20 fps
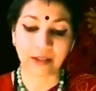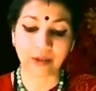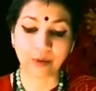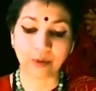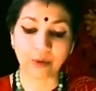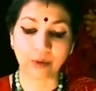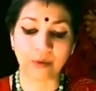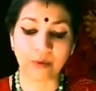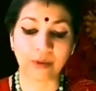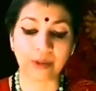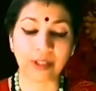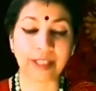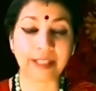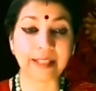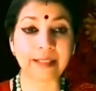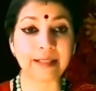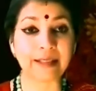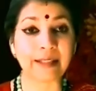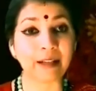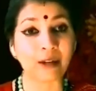So
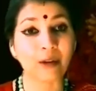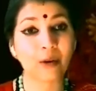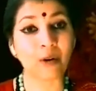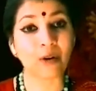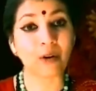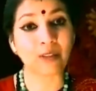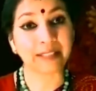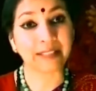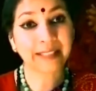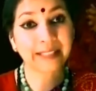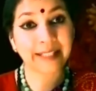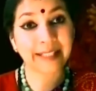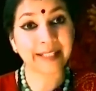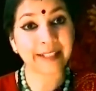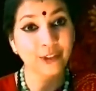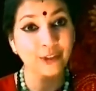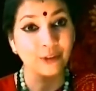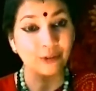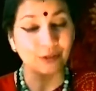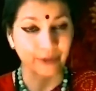they're called
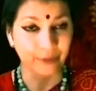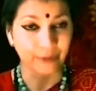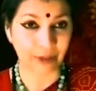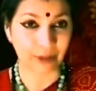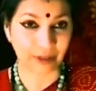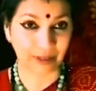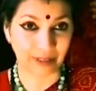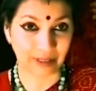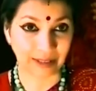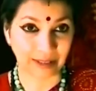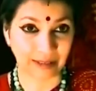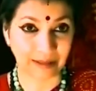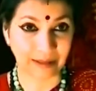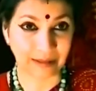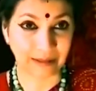nature spirits.